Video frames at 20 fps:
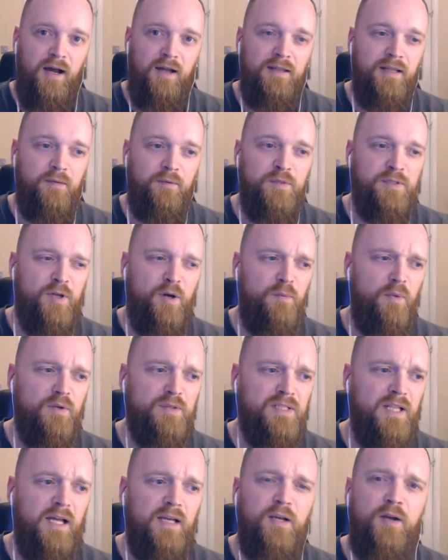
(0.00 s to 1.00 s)
and it was
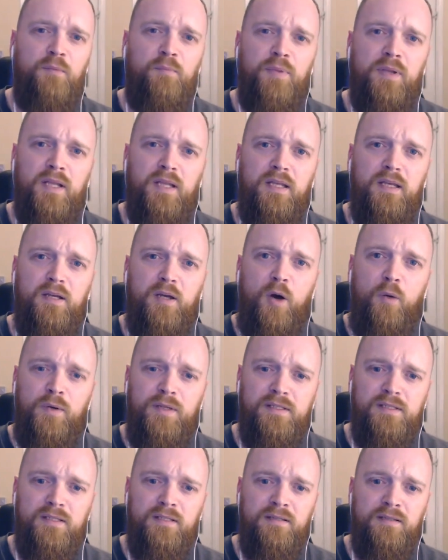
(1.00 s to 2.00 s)
almost like complete
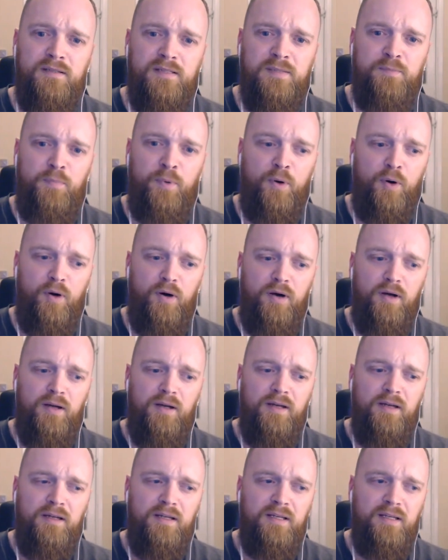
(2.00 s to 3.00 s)
coincidence. But
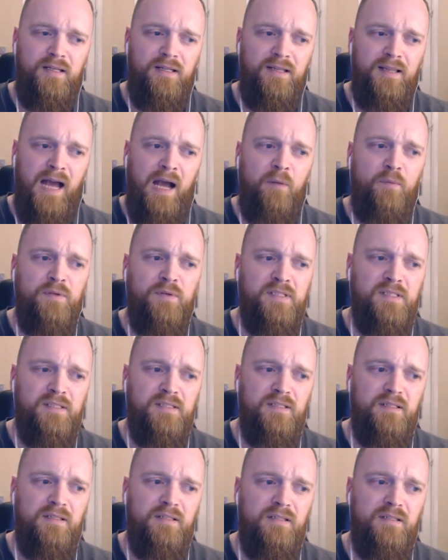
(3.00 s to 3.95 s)
that was,